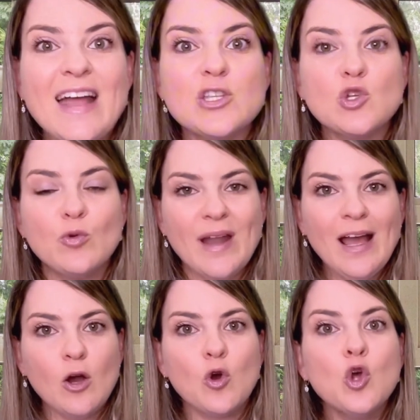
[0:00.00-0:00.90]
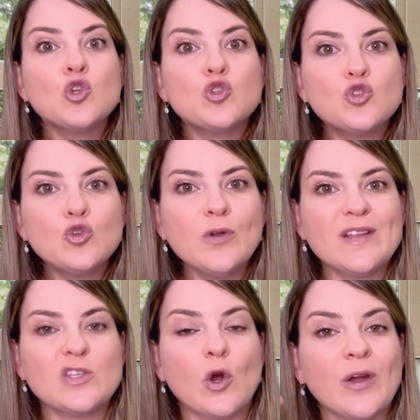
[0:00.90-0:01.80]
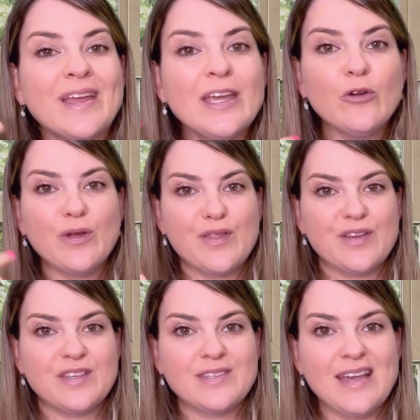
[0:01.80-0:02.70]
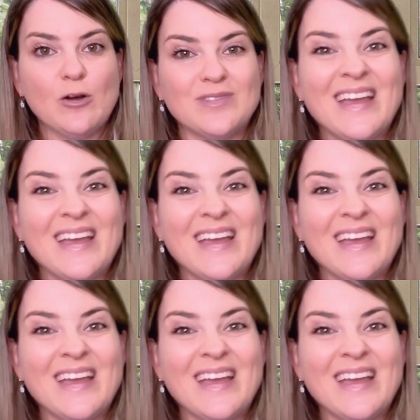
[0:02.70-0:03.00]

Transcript: so now students are hearing this sound